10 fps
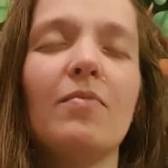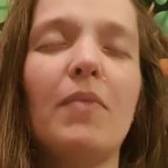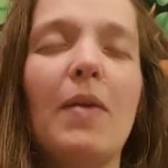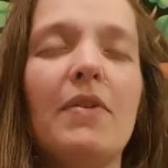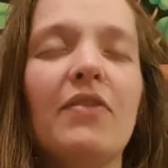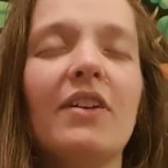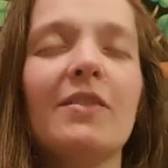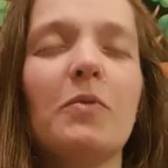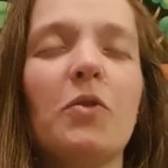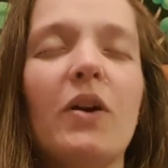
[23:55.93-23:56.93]
Maybe you've got
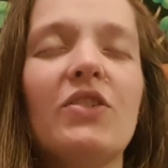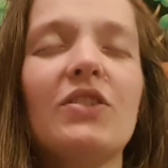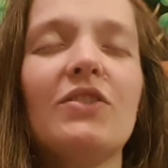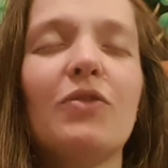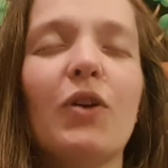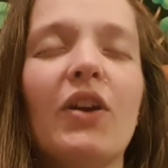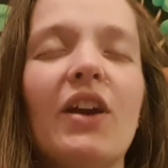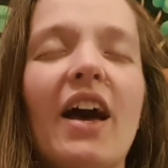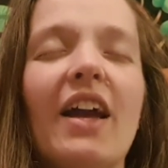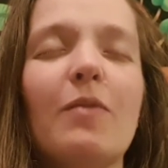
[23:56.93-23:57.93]
some questions for your
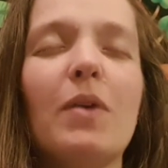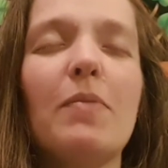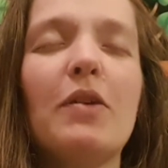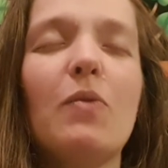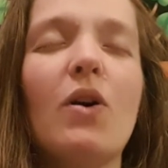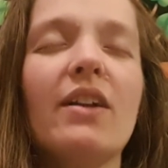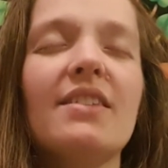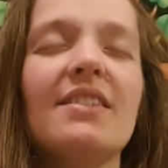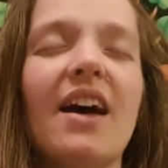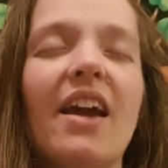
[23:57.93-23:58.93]
guide. Maybe you walk in
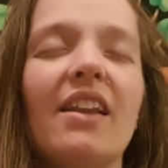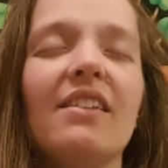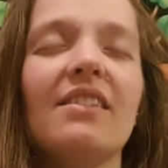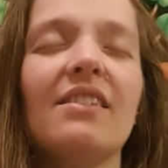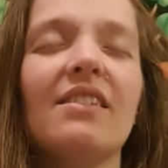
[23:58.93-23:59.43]
silence.